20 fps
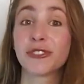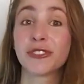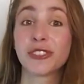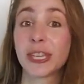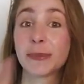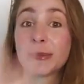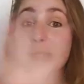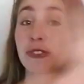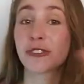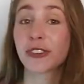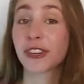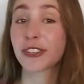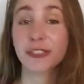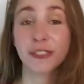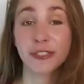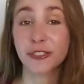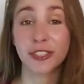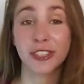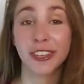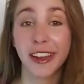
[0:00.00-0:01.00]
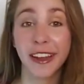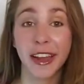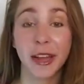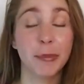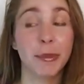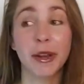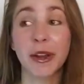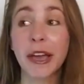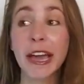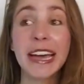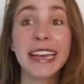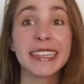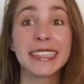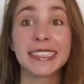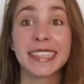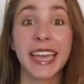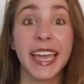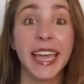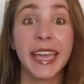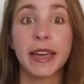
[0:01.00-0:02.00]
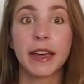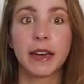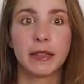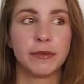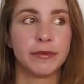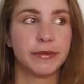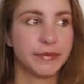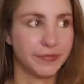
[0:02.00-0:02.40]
Tips and tricks are generic, but say